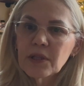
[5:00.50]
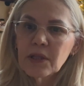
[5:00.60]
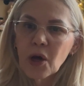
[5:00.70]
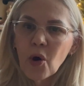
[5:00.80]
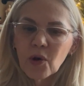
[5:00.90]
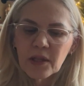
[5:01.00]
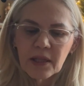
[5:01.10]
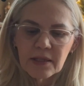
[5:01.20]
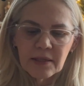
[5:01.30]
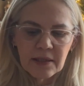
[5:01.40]
the
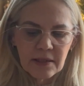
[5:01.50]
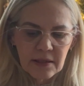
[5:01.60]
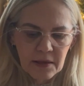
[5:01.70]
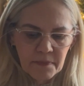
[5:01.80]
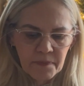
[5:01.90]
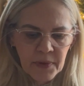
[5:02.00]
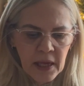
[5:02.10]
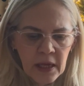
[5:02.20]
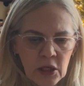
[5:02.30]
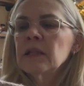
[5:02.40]
holiday season.
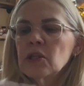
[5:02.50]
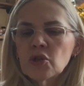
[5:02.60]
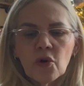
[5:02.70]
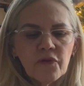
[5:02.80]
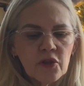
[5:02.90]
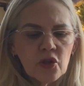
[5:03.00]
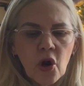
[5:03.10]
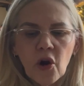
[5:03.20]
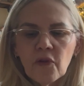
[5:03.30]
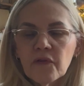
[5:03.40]
The Sophie
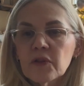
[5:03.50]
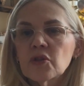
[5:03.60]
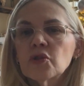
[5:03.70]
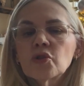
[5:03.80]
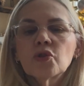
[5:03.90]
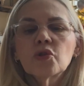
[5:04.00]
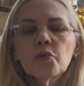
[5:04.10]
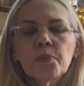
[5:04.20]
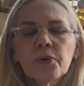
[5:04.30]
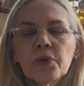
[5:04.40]
scarf is
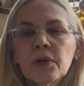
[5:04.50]
super